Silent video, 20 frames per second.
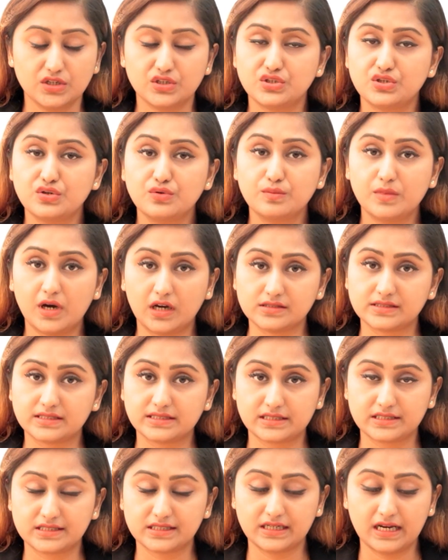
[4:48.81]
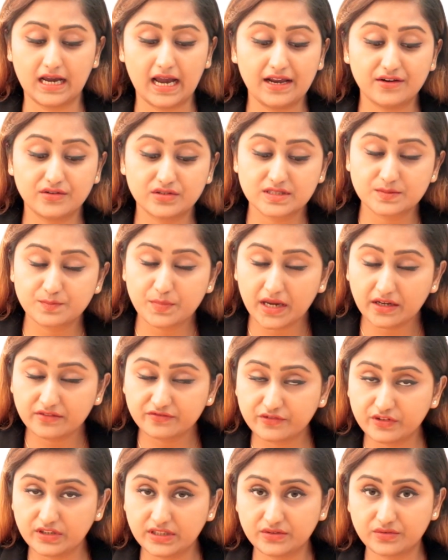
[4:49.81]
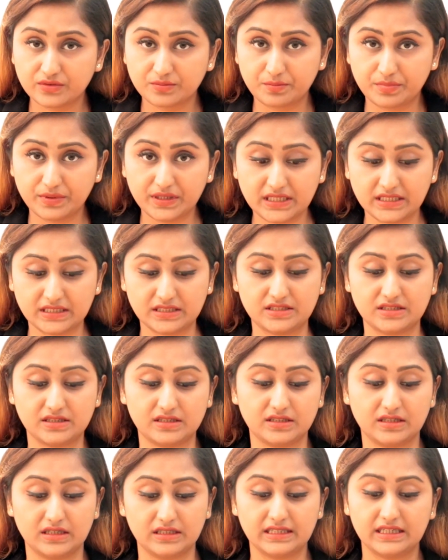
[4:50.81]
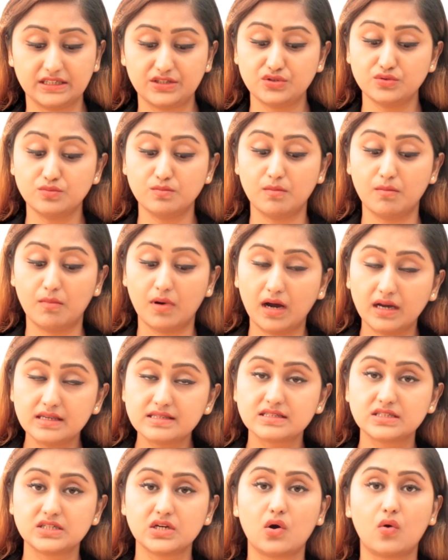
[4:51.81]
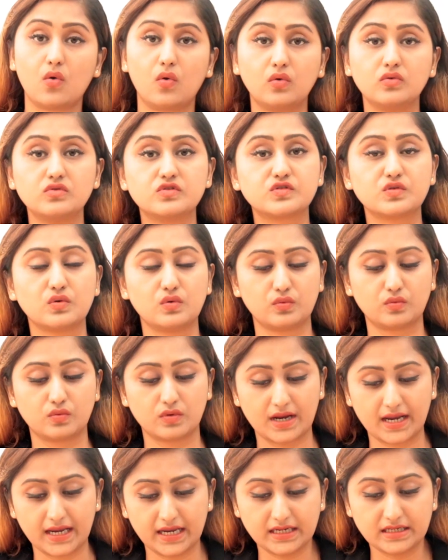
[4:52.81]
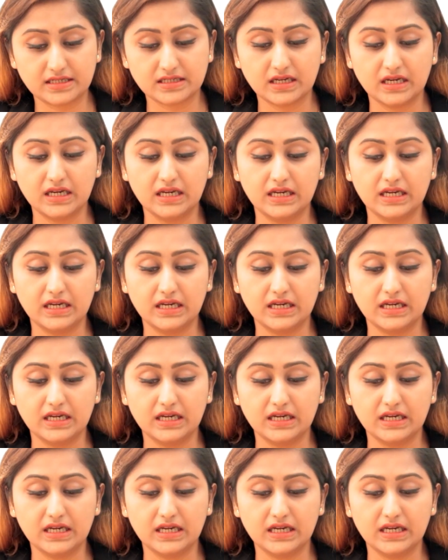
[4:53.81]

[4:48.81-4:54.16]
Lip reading: You must, I respectfully repeat, that you must also write